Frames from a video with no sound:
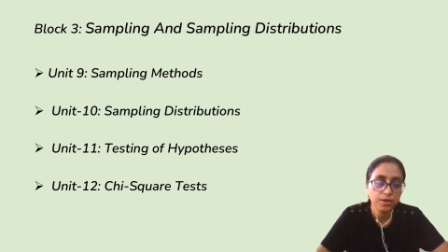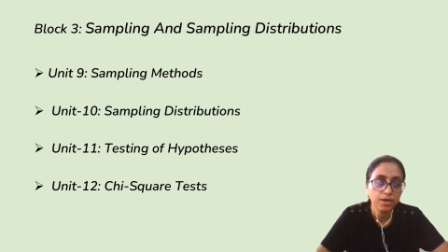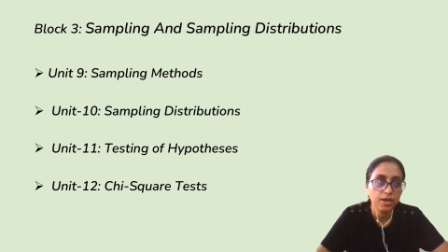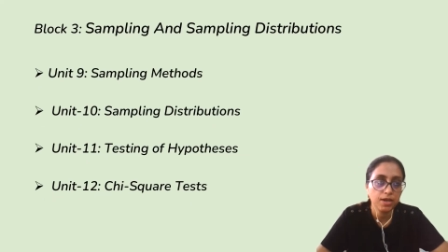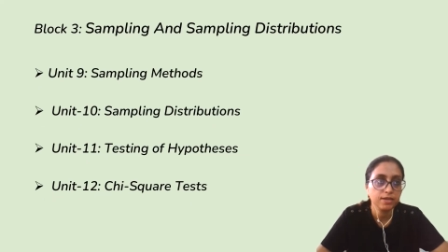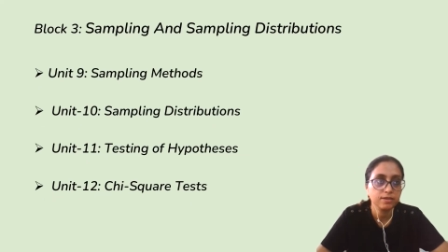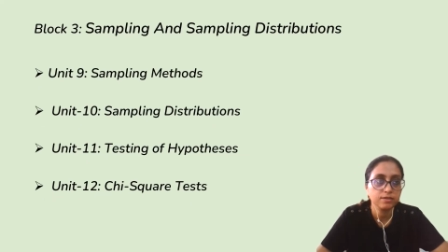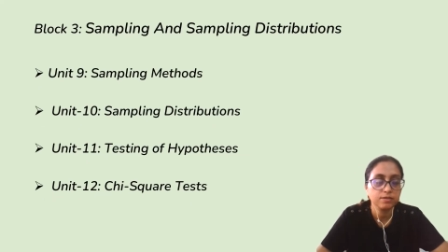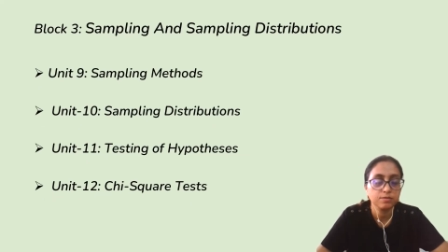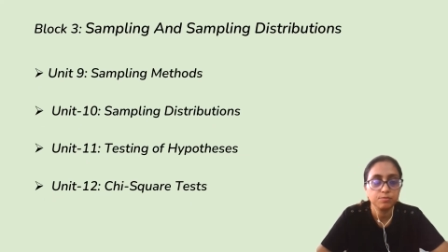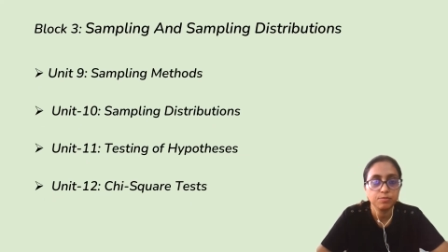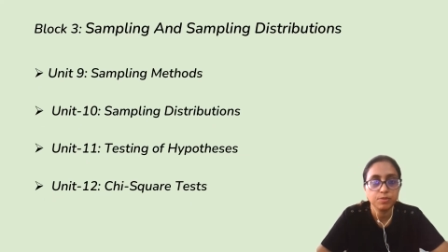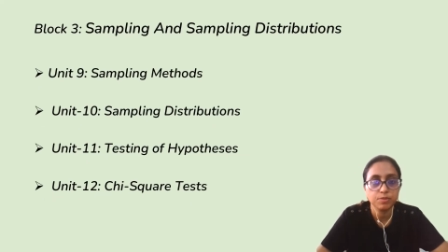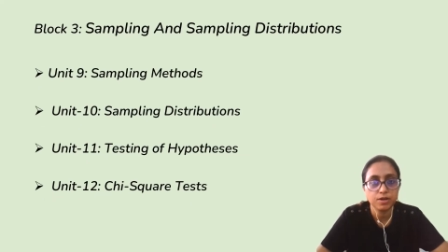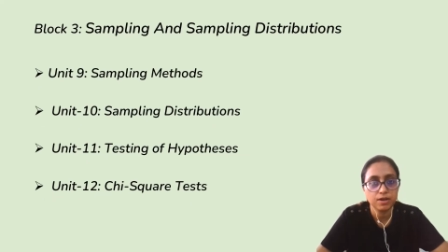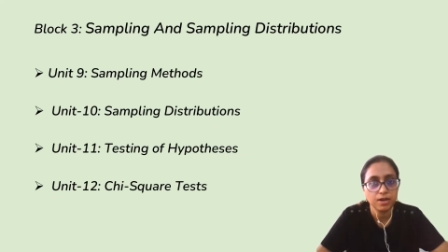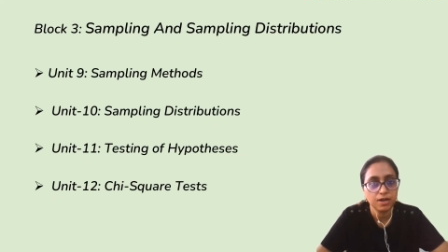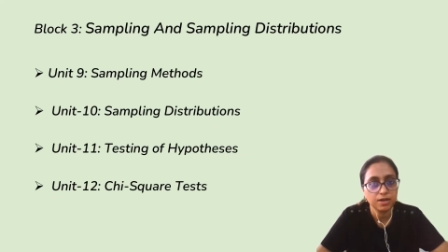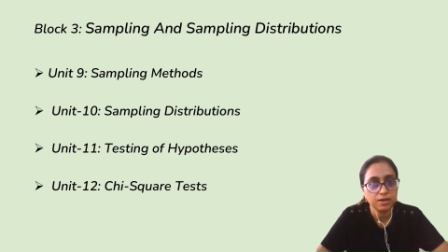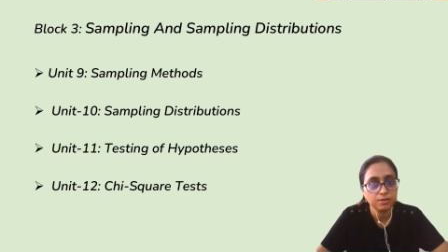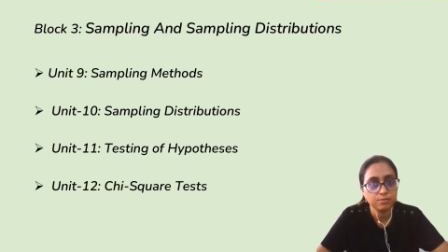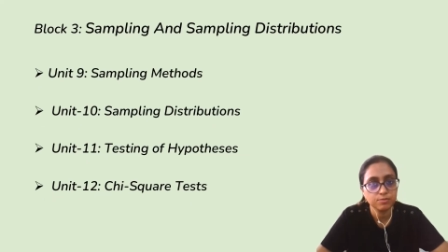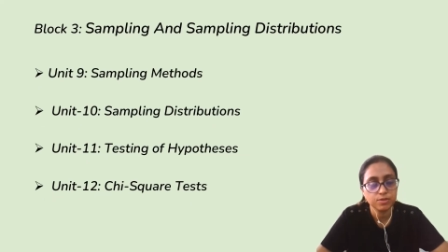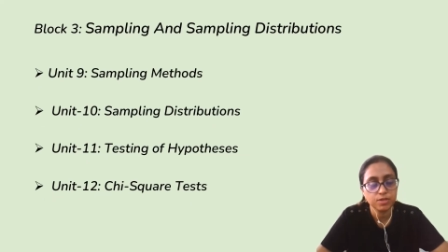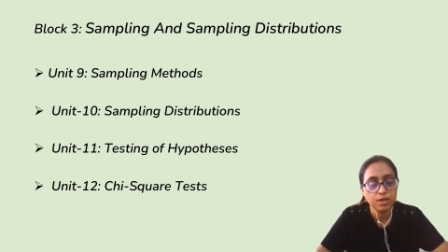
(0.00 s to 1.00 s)
like simple
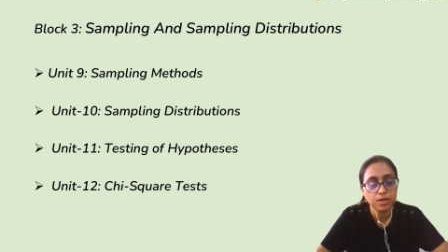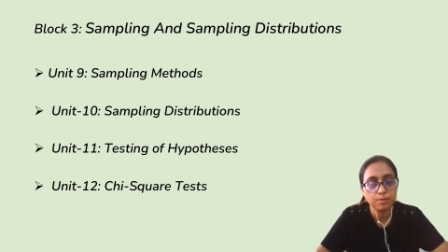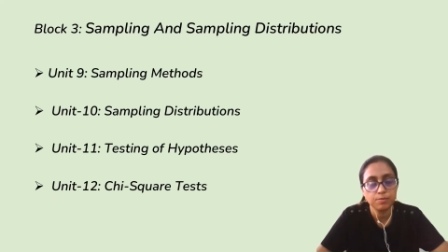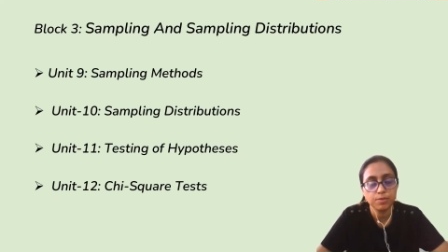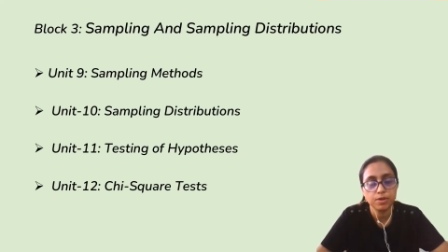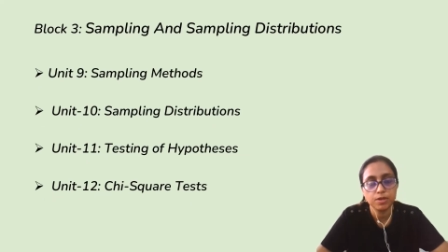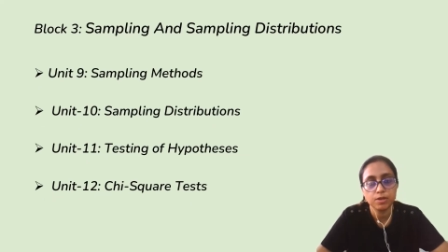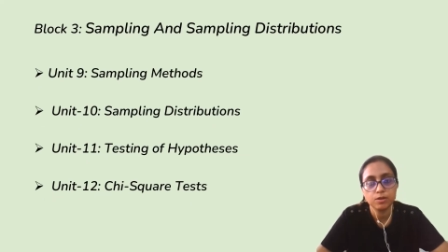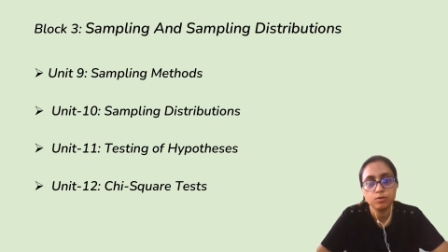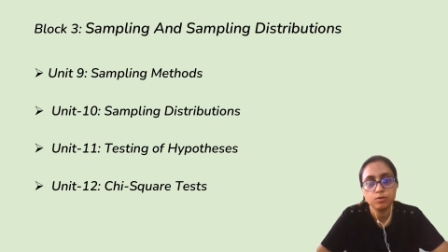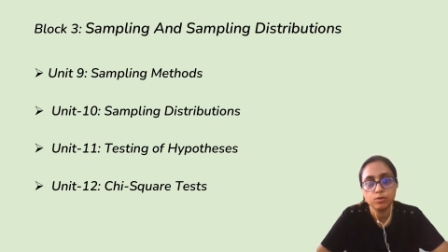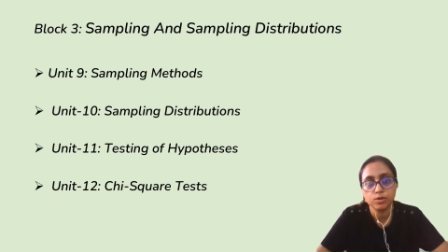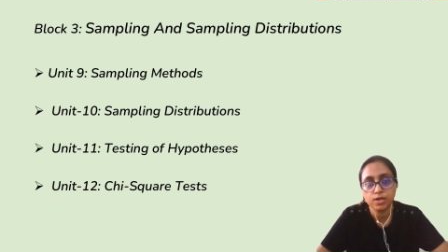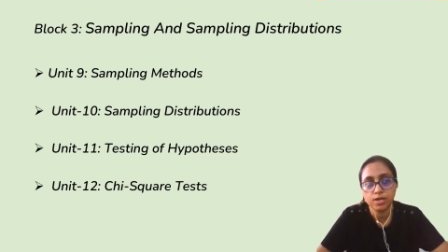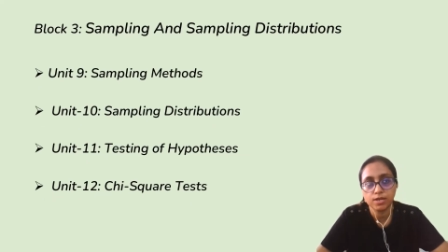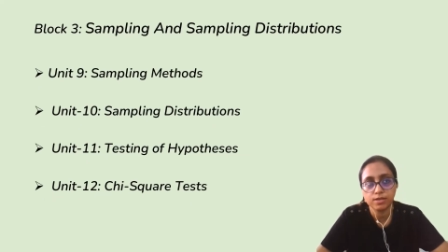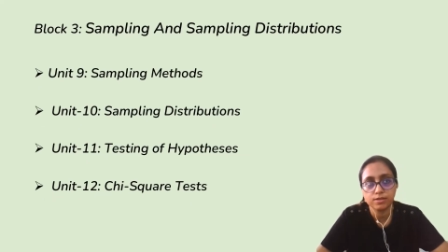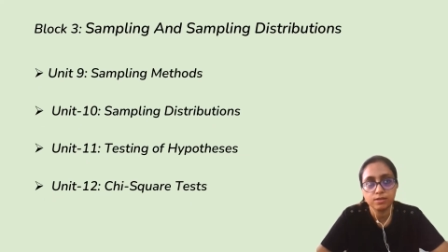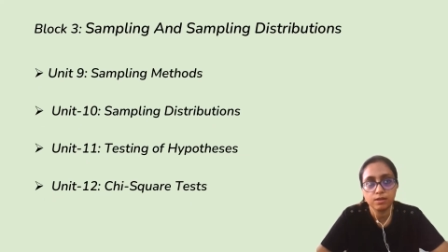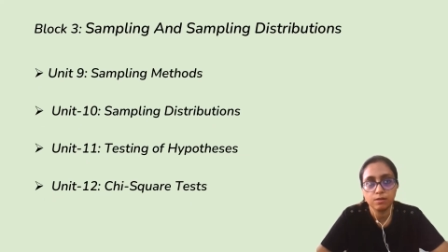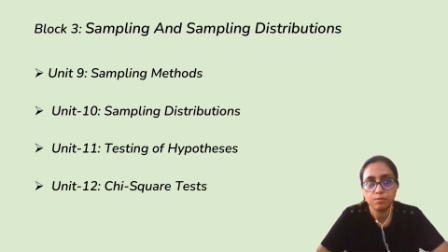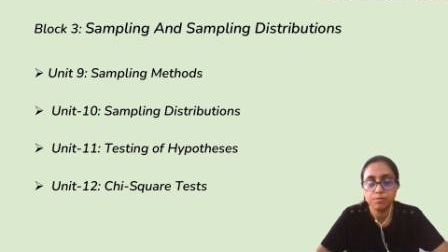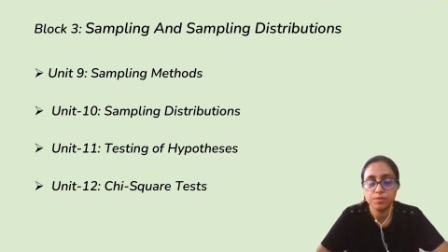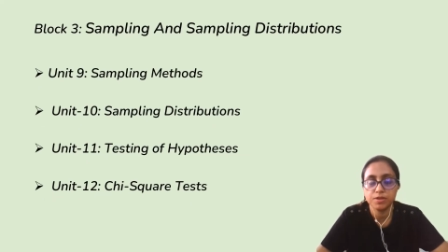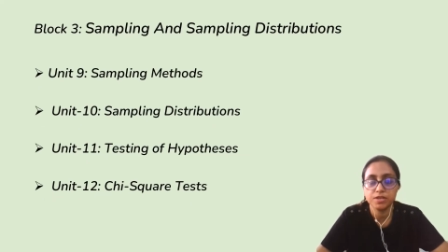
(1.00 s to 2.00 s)
random sampling, quota
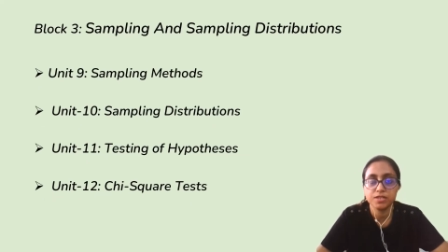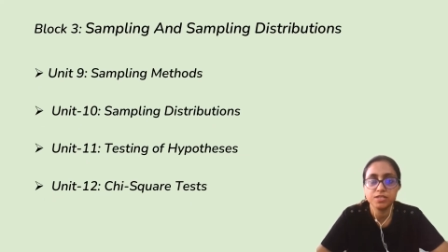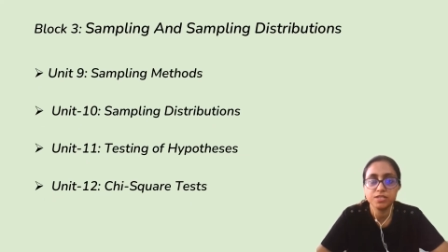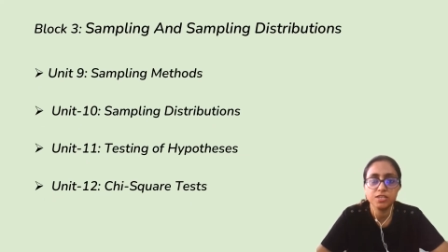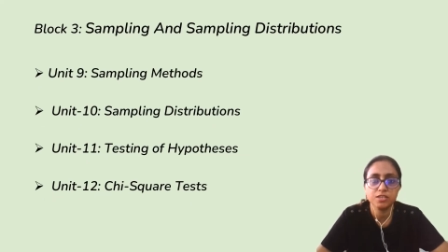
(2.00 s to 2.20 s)
sampling,